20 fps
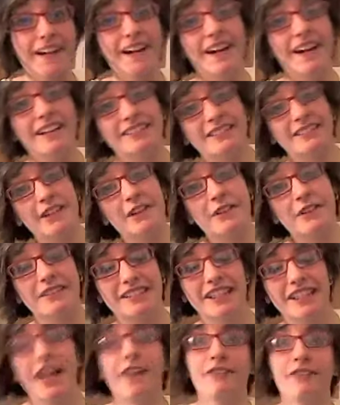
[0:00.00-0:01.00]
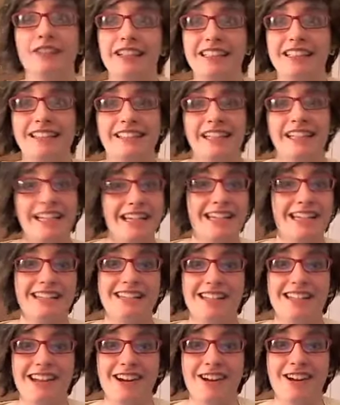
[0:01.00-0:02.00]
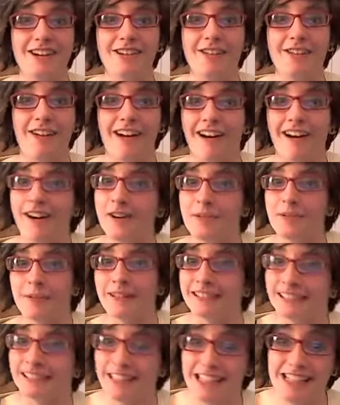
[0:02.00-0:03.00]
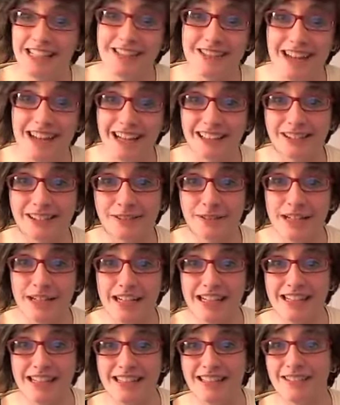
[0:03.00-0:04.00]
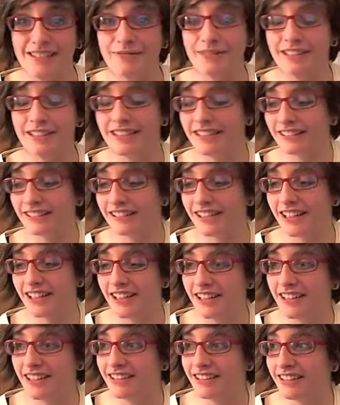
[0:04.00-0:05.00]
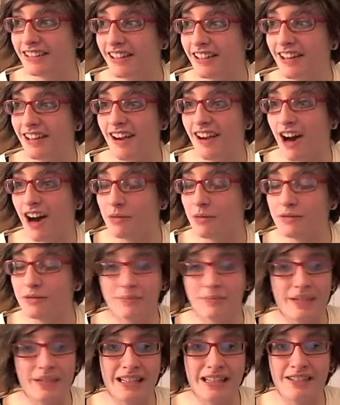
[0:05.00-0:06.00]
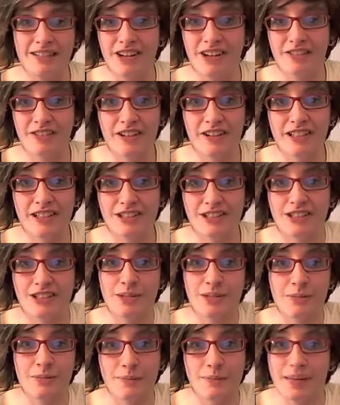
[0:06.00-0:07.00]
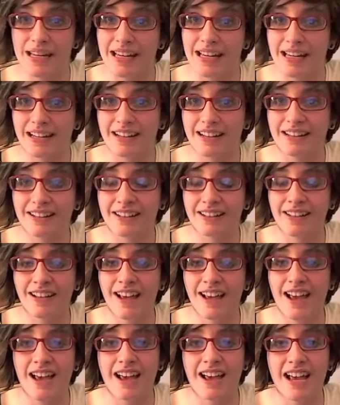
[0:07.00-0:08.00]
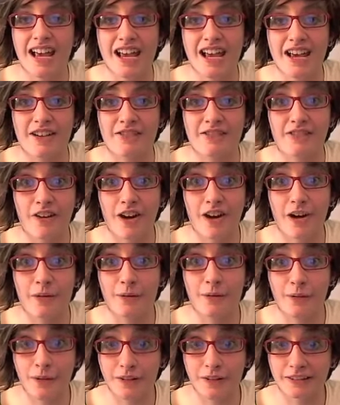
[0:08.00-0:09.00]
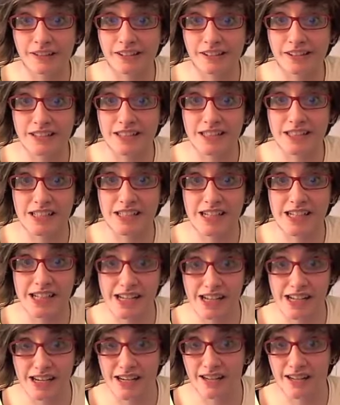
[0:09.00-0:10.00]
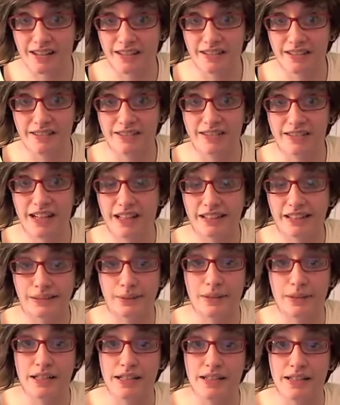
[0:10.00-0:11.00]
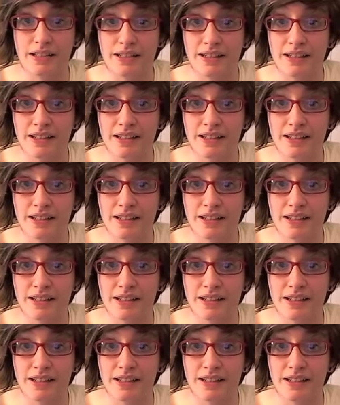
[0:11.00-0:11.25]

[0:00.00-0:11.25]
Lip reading: So it was lovely seeing you. I hope I see you next week. Because I wouldn't be a very good human being if I wasn't here next week.